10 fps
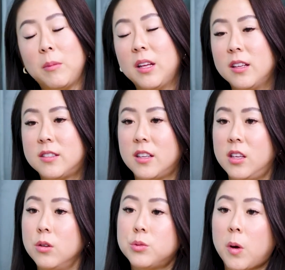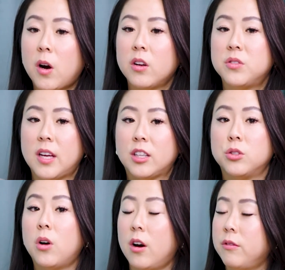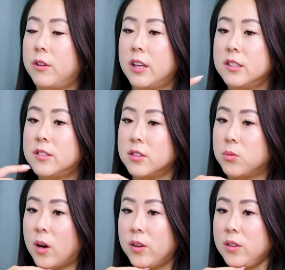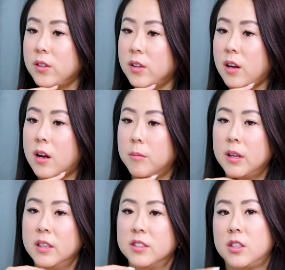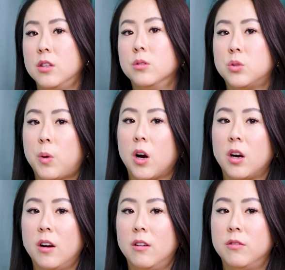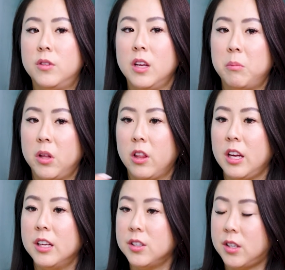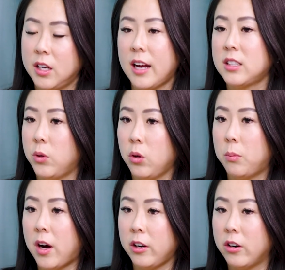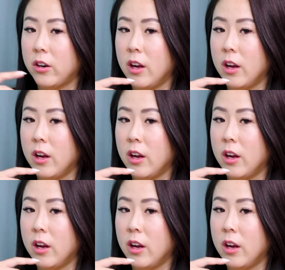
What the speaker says: mean, it's a huge part of sexual confidence as well, and it's a huge part of the ability to connect with your partner.